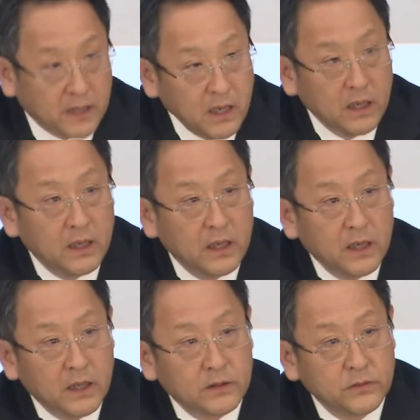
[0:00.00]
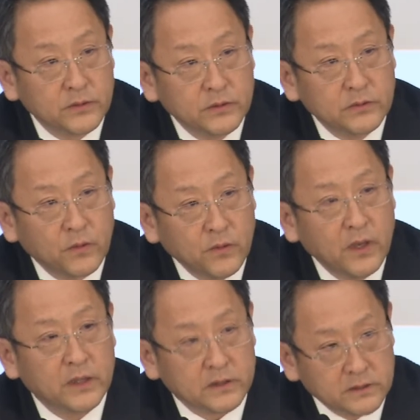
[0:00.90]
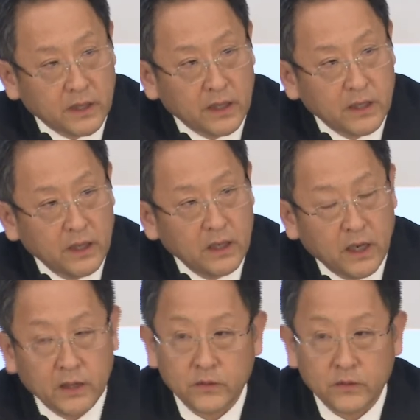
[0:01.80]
as the ultimate filter, what sort of vehicle